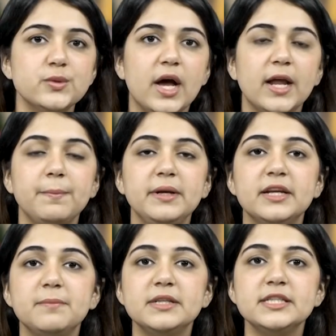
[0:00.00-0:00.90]
who had been
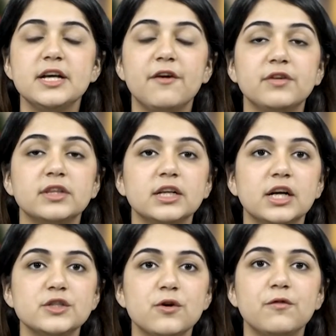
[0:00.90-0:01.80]
admitted after the
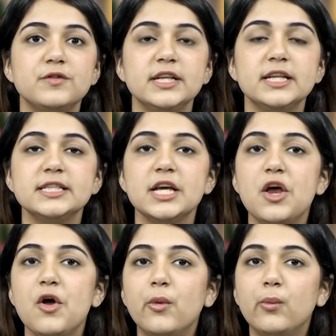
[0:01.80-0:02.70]
cut-off date
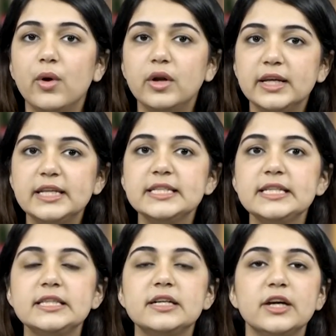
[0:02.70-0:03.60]

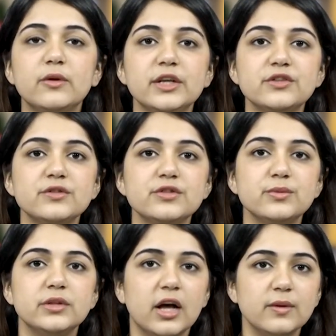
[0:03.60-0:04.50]
violating the regulations
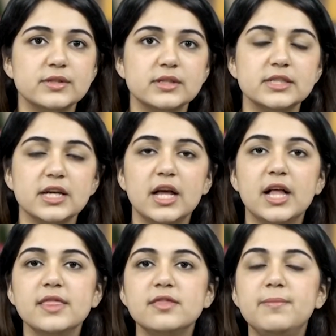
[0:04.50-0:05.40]
2000,
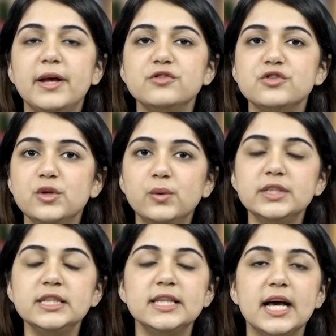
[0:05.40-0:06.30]
the bench
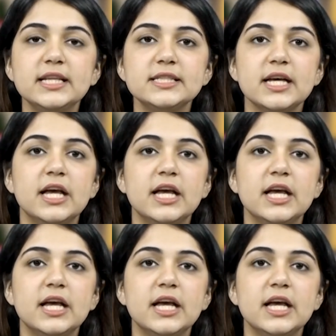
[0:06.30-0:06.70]
noted that